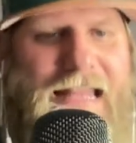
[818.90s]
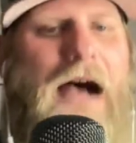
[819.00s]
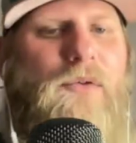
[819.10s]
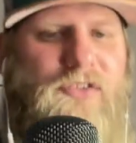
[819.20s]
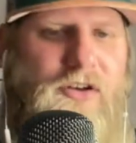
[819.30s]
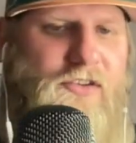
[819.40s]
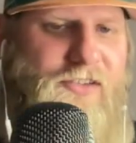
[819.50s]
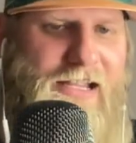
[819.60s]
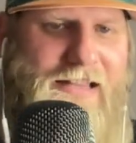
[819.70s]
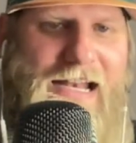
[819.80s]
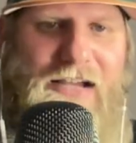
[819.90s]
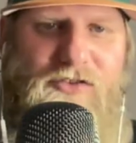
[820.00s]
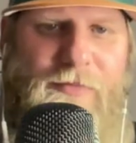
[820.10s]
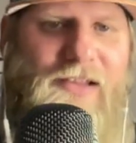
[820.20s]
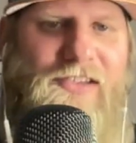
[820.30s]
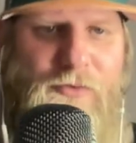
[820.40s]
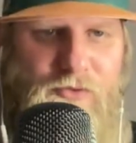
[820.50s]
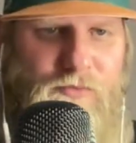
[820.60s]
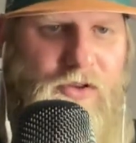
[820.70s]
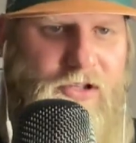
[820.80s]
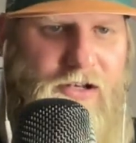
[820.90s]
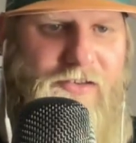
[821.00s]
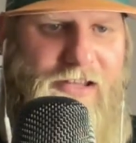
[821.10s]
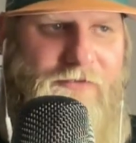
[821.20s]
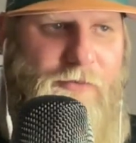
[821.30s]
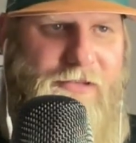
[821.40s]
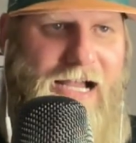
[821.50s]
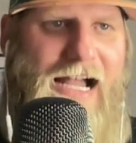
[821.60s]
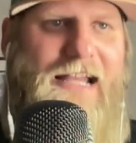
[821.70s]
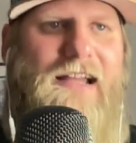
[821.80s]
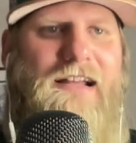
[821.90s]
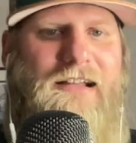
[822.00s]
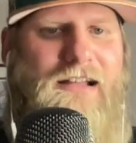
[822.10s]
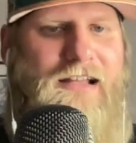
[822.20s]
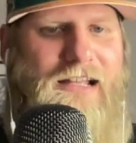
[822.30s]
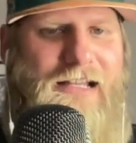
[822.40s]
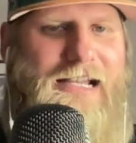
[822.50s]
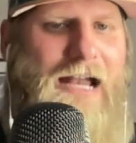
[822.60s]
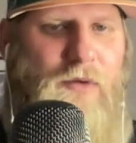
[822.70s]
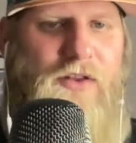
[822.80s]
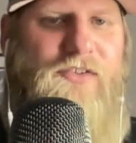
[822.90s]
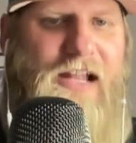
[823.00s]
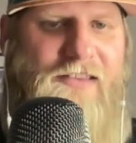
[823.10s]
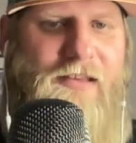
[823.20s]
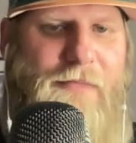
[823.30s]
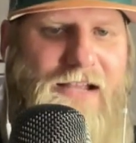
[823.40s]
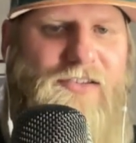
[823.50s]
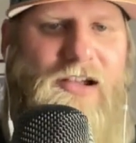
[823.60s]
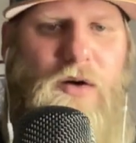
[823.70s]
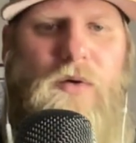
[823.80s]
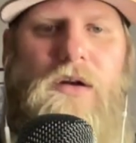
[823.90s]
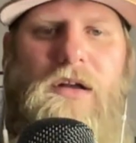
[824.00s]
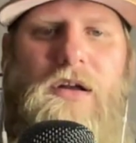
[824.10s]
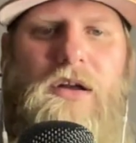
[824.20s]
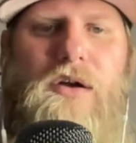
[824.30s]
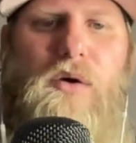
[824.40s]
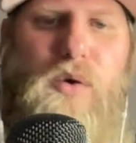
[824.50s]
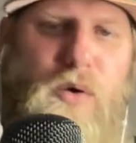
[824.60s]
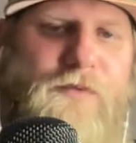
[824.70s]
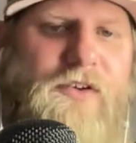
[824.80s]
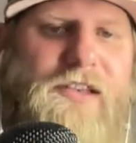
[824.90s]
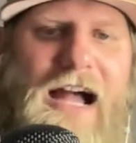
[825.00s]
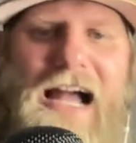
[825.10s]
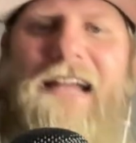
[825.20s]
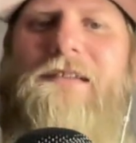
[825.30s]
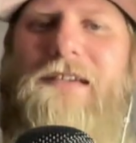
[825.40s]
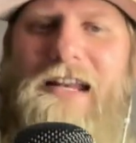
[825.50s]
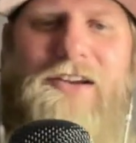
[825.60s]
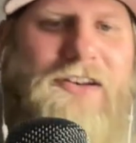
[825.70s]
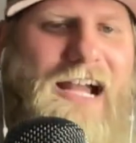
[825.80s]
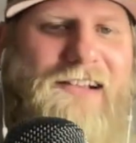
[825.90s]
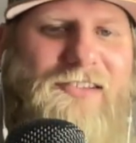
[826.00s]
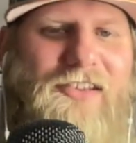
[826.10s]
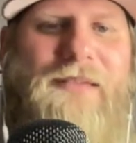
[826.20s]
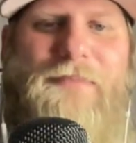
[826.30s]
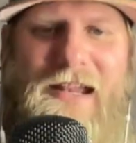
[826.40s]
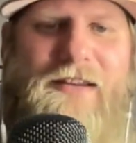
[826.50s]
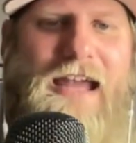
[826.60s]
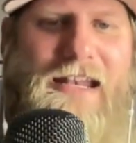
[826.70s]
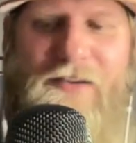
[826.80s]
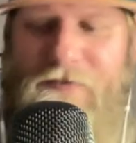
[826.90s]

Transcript: that was good to see. That extra base hit was really good to see from Ty. It kind of one of those hits that makes you go, if you're Ty, get a good night's sleep and you